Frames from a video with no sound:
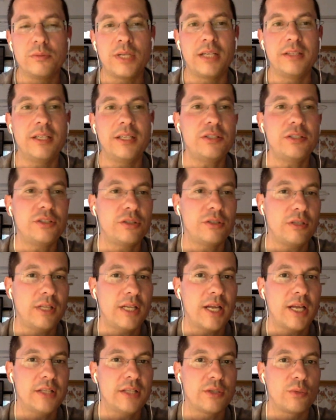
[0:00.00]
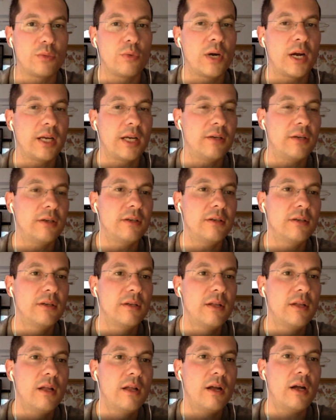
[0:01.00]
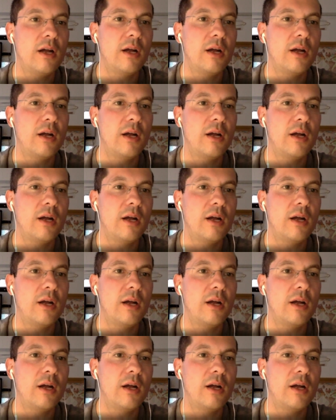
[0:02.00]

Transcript: Not necessarily as a writer, mm-hmm.